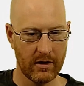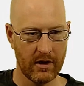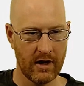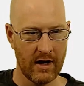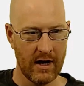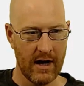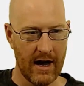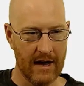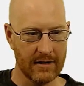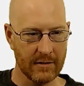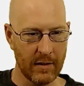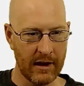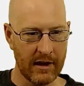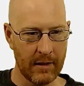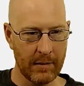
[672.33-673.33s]
and let's
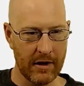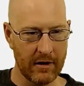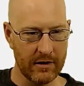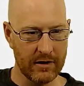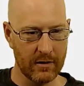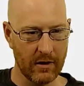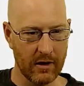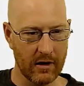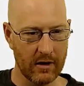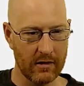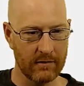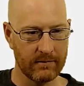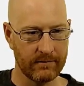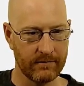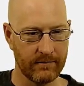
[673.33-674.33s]
bring it up here to
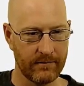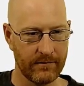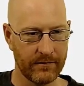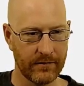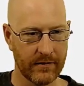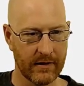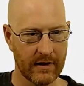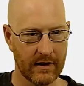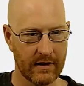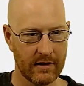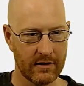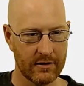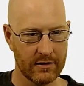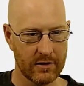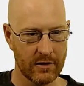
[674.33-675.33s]
our
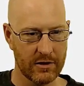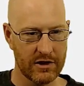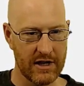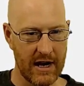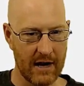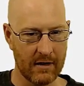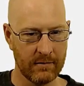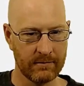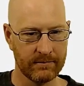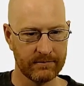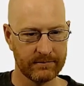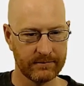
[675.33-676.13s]
search now.